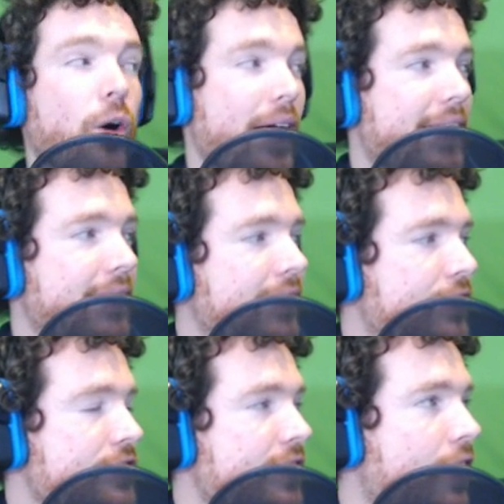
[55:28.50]
Oh, and
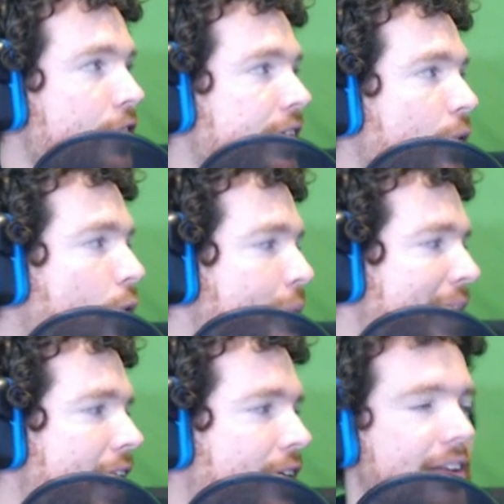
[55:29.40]
here's another thing. What
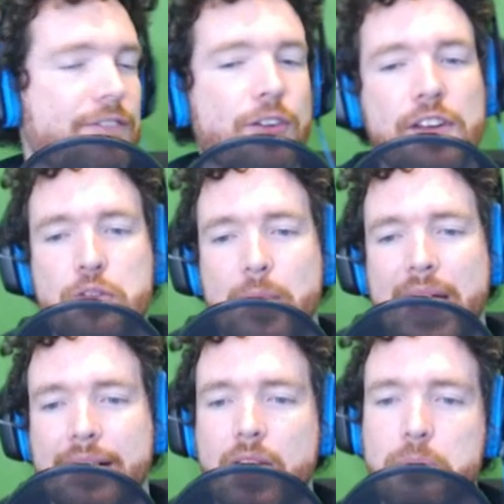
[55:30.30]
about for these
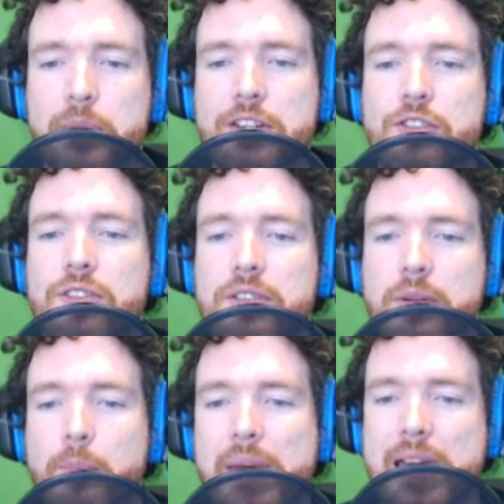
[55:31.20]
bad
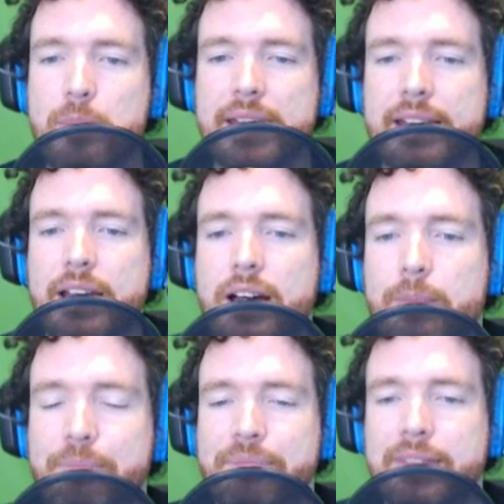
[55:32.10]
companies? Maybe
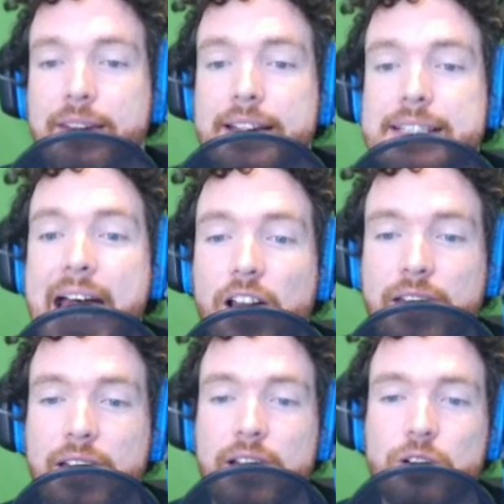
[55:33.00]

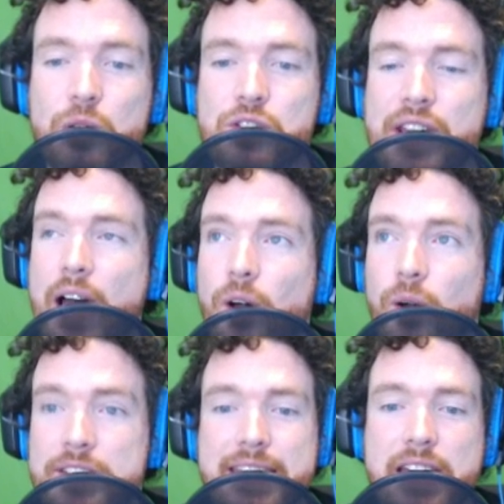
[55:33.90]
Natalia, who is
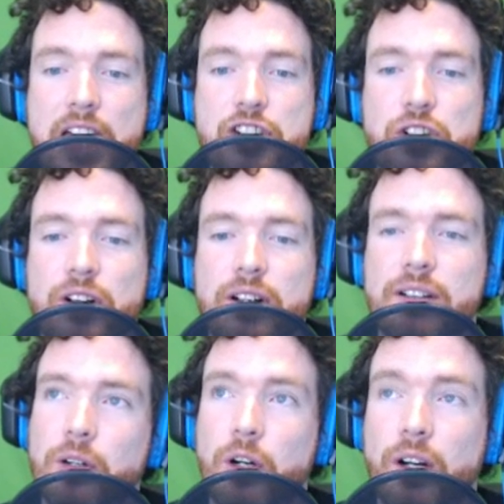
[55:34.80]
now a
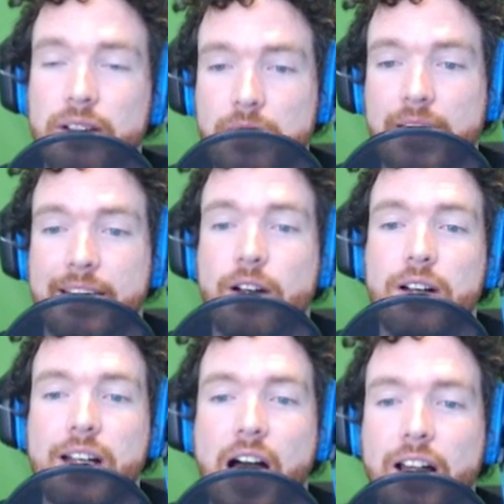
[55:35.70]
teenager, or like
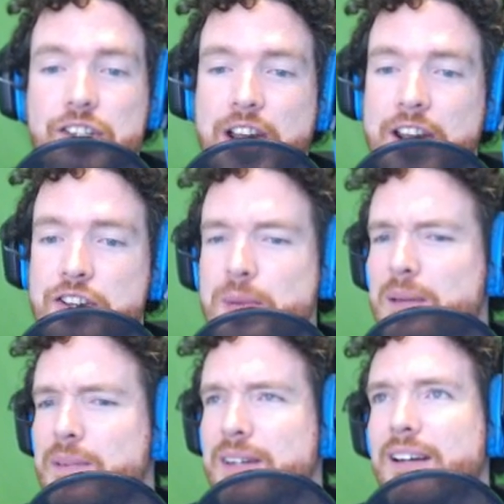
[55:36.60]
college age
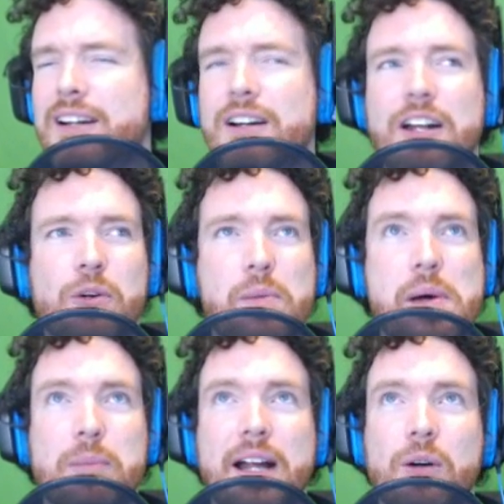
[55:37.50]
maybe? I don't
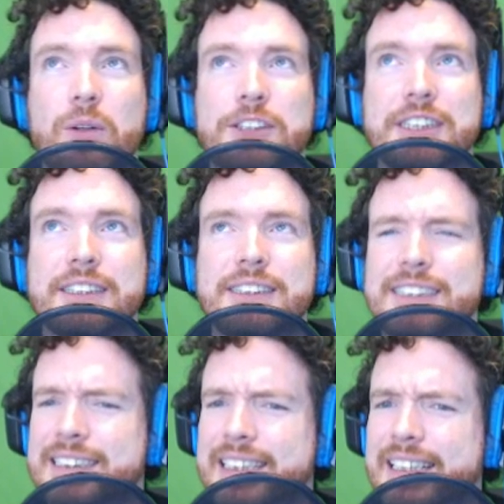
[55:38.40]
remember how old she is.
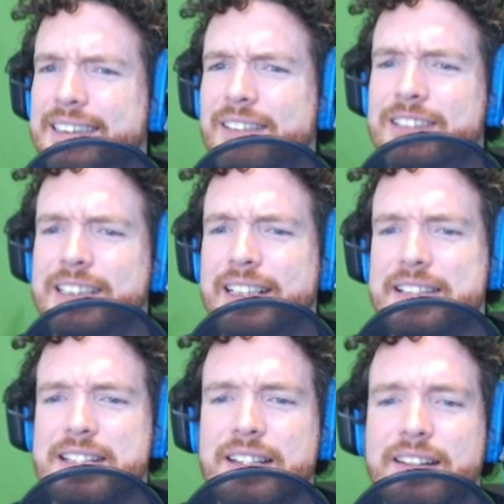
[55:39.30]
16, 17,
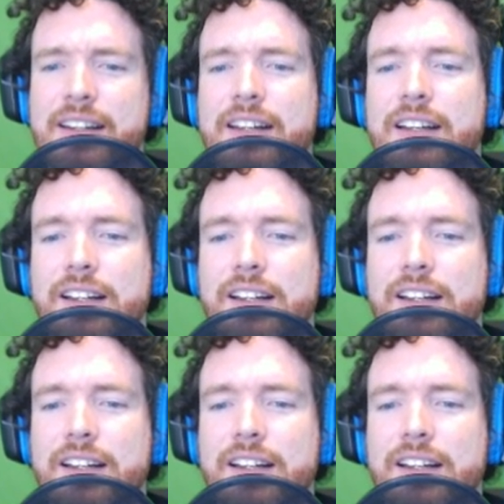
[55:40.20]
18?